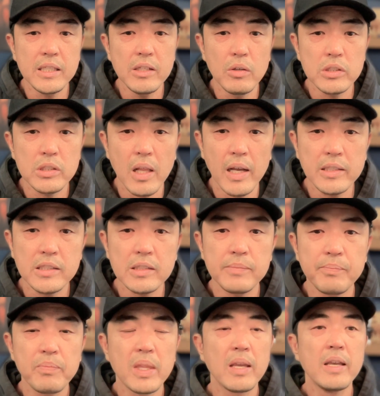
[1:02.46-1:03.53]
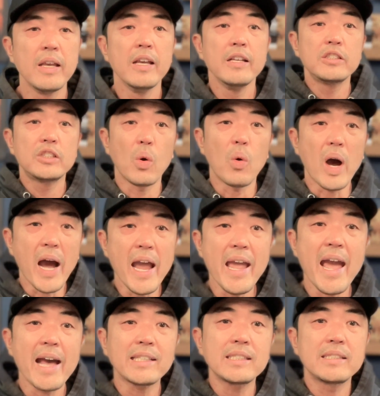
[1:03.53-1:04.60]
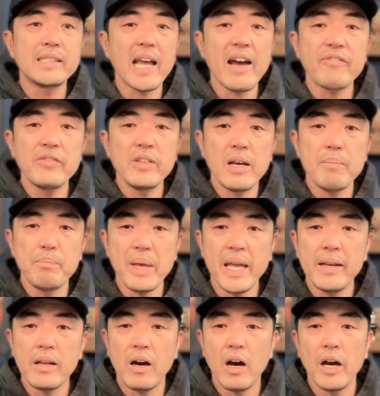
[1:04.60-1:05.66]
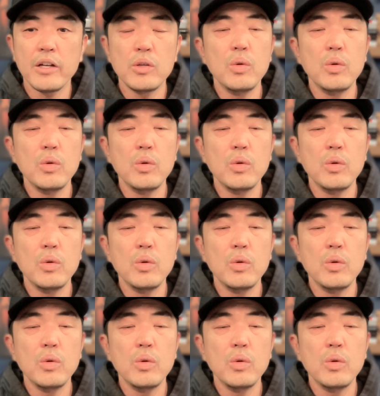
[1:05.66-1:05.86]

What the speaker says: Slots. So I asked Dafna Ben Onn,